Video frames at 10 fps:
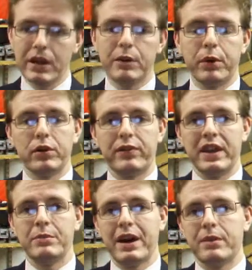Both for
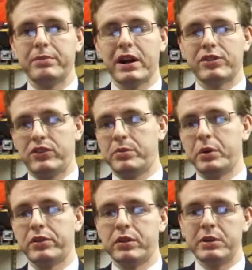him and Badge, since they're
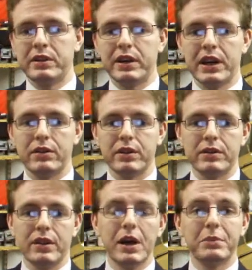both in the immediate area.
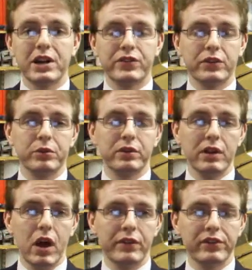Badge finds some good
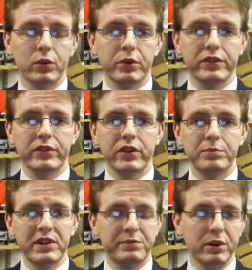lava sources, so
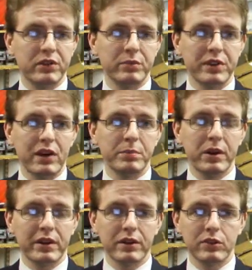Beef brings him down a
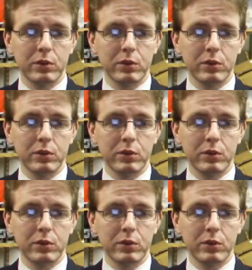bucket as